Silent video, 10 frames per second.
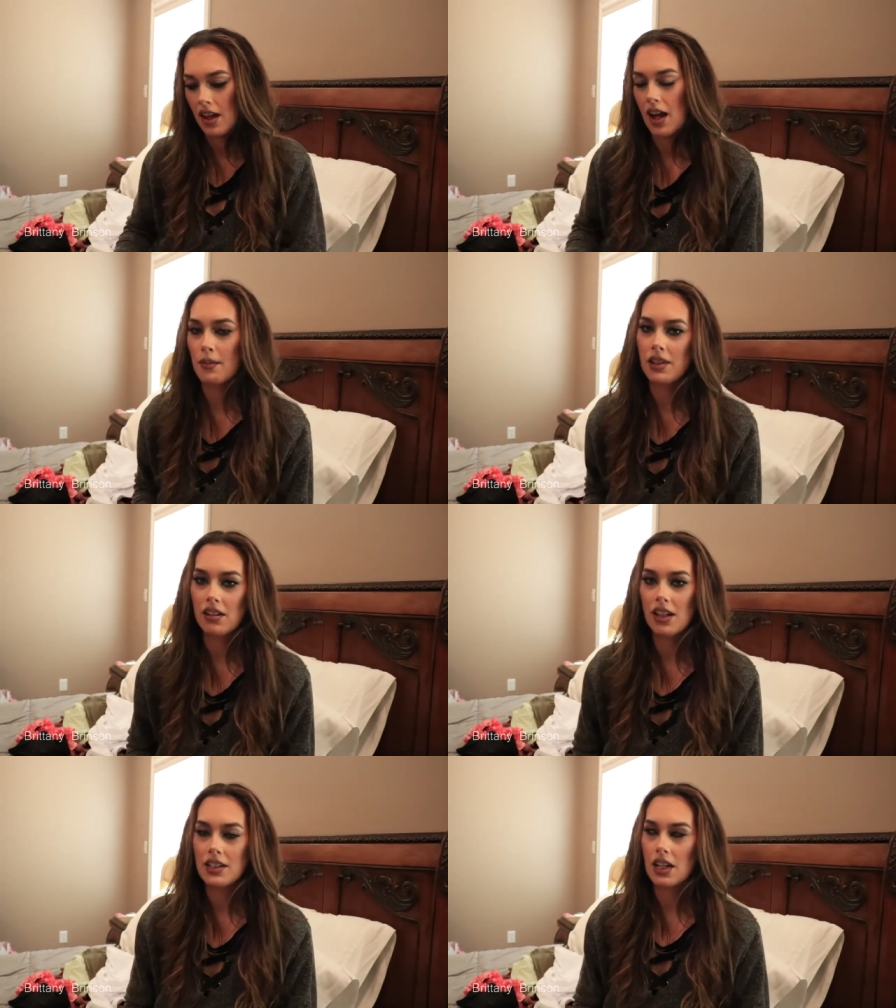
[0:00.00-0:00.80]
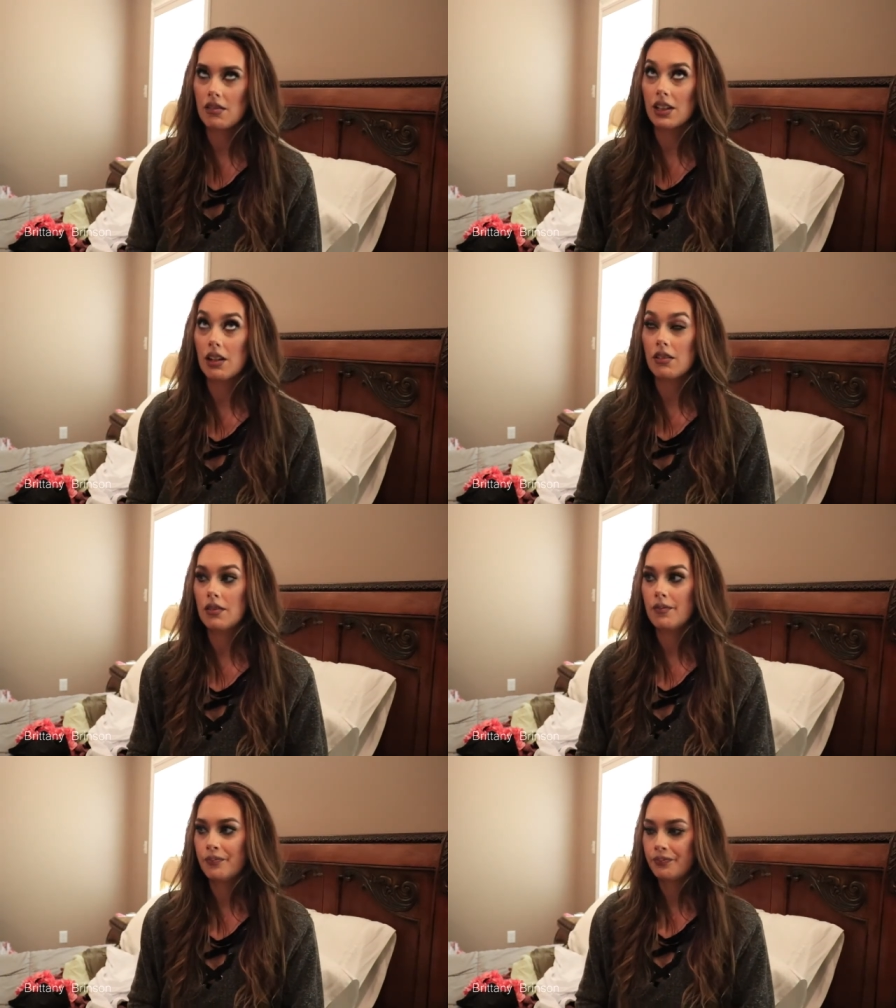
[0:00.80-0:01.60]
I'm a little let down with that
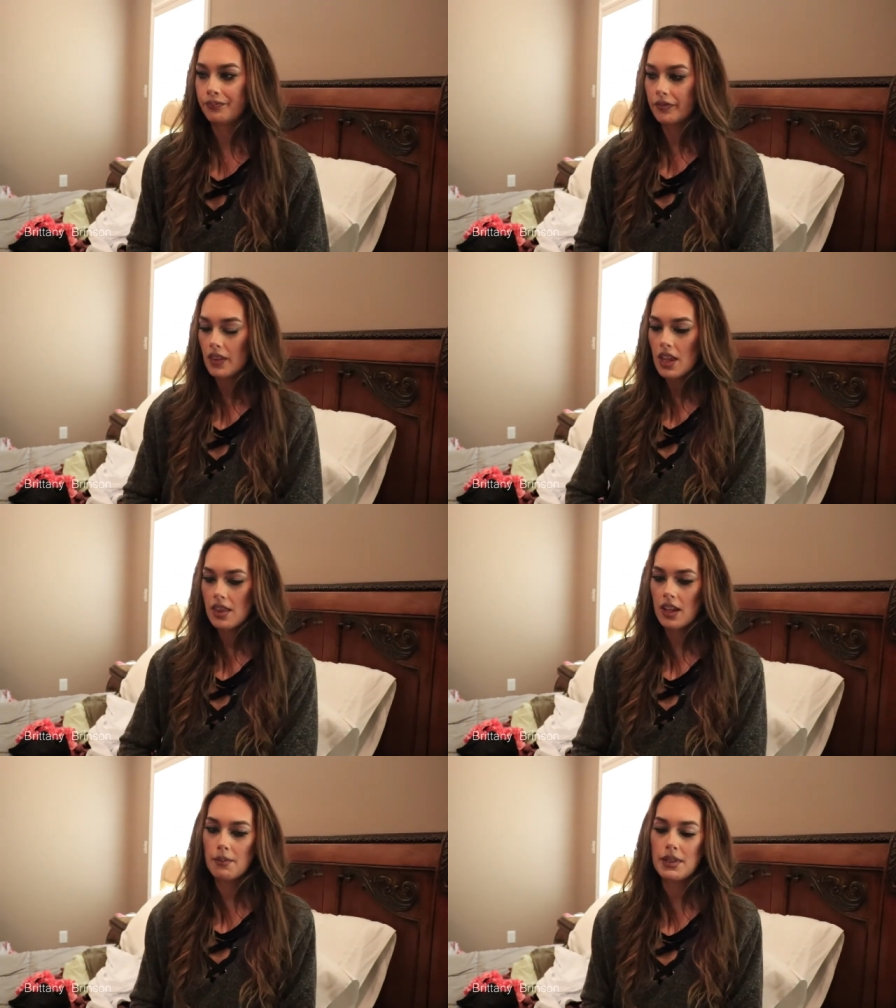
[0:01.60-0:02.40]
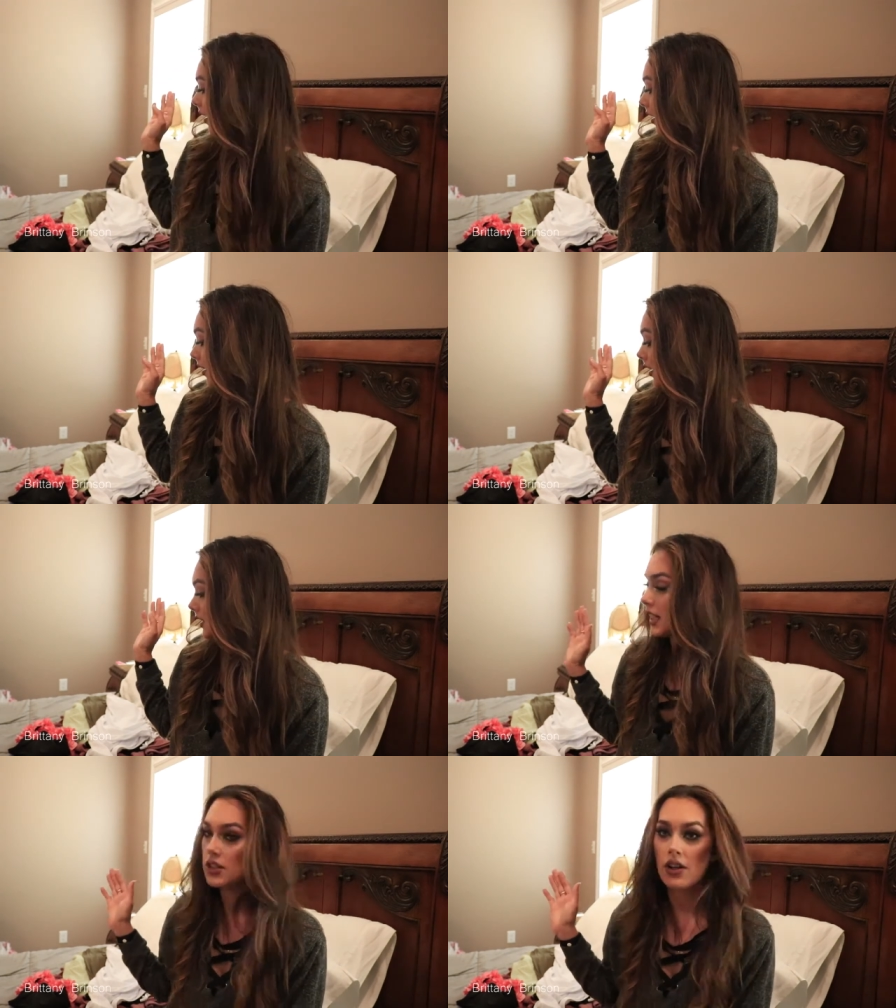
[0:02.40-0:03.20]
one, that piece. Because
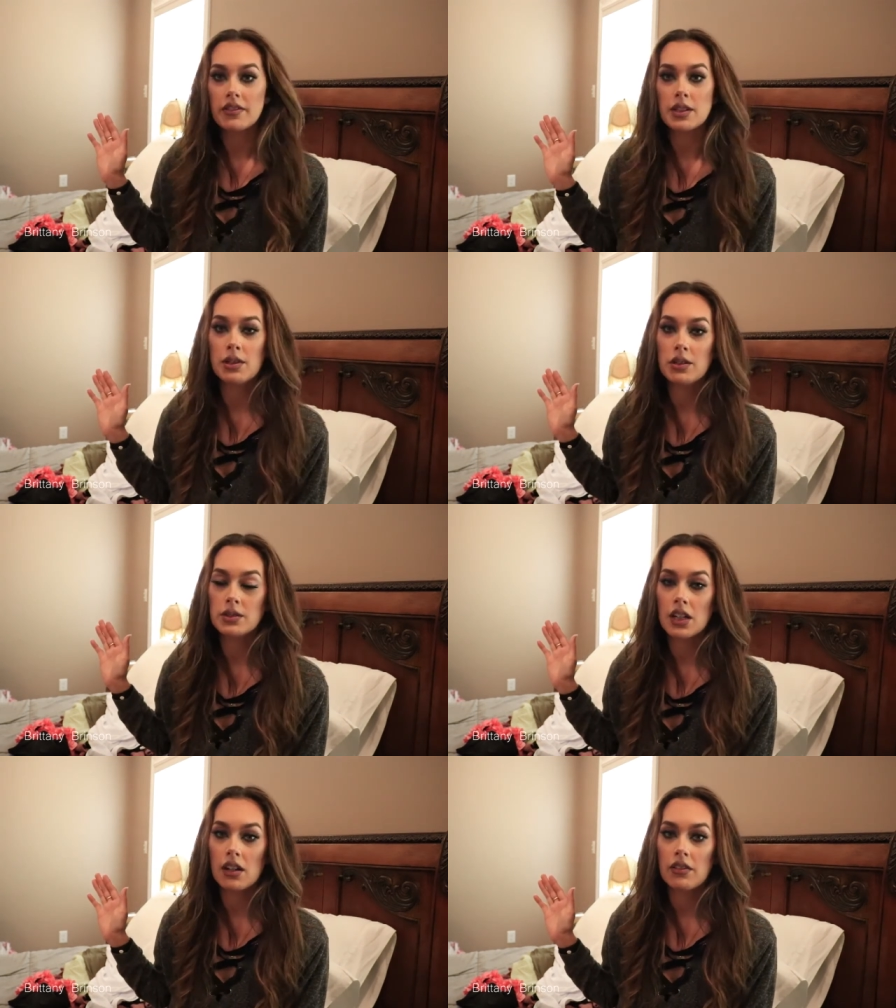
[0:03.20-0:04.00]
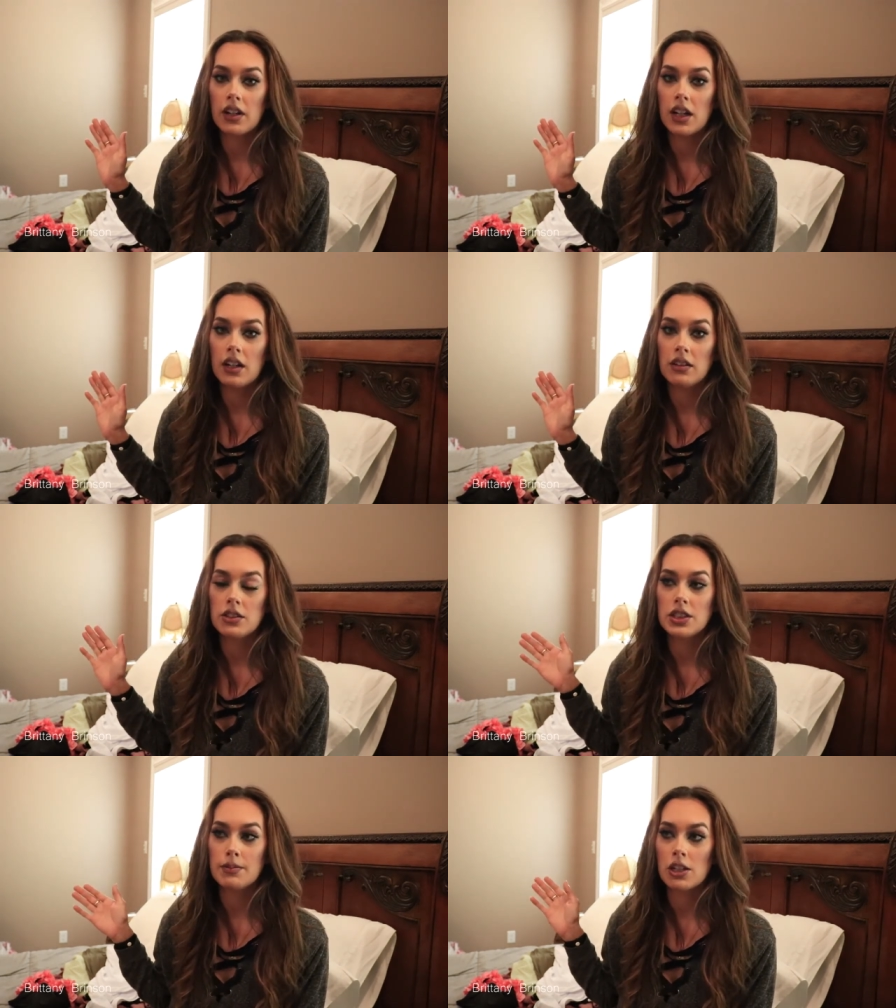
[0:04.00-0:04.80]
they do have some cute stuff, and
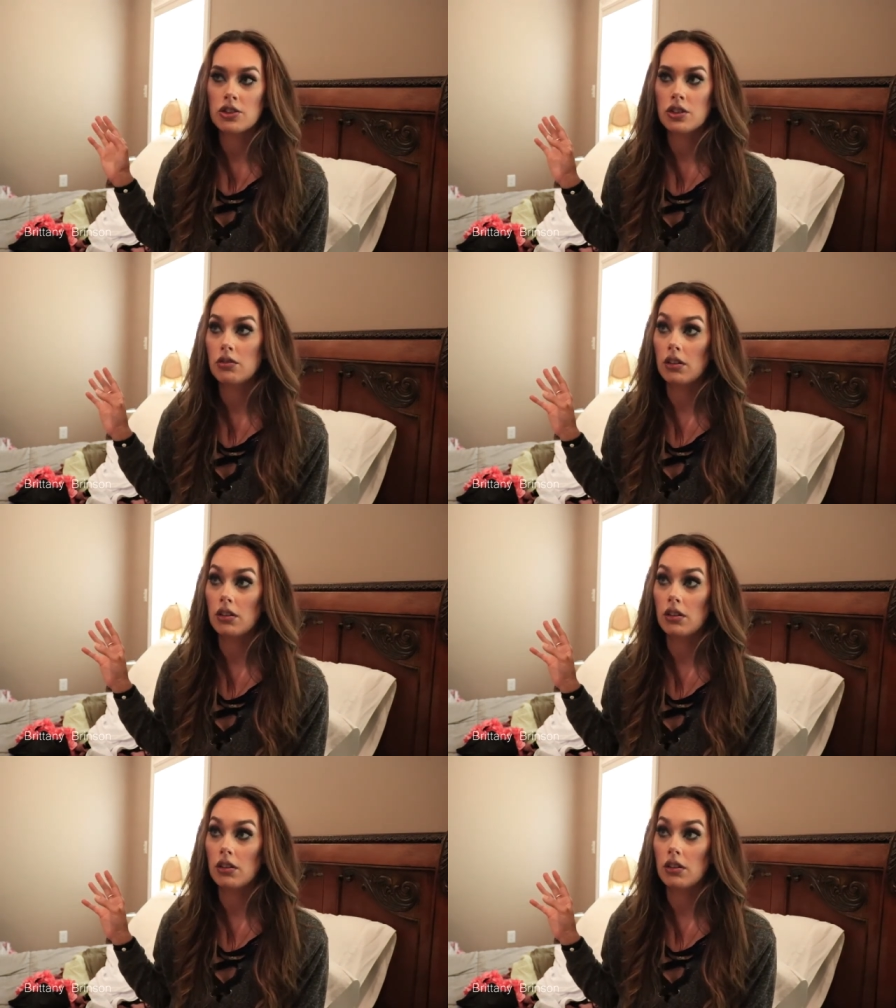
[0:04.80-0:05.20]
just make sure you